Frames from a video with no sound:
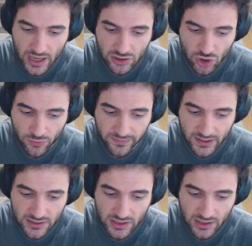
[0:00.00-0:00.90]
And so
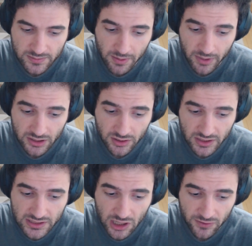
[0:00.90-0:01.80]
Flint Experimental
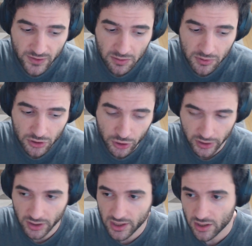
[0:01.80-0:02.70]
is not available
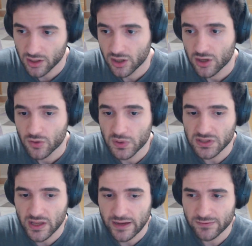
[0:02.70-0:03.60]
currently. We
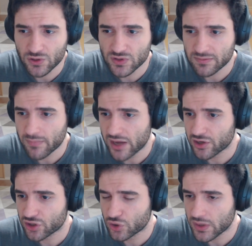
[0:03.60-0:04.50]
still have to do some
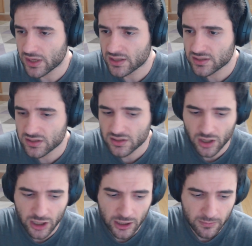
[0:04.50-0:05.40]
minor tweaks
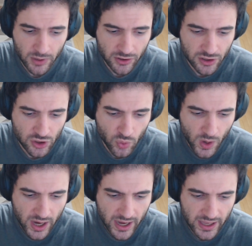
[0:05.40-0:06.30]
on the
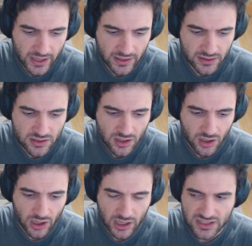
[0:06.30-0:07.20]
UI
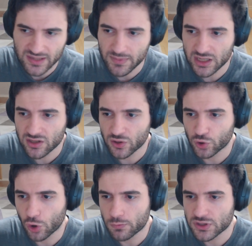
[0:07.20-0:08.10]
and submit it to the
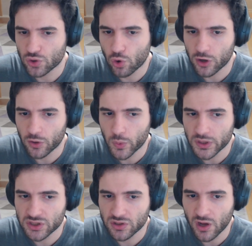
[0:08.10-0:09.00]
Chrome store,
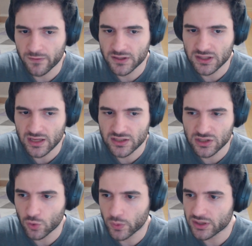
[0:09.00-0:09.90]
which often takes
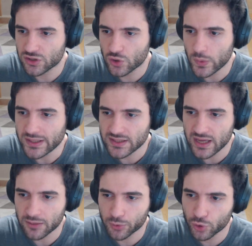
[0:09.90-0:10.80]
1 to 2 weeks to
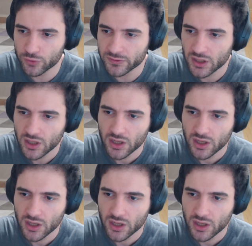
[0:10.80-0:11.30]
get approved.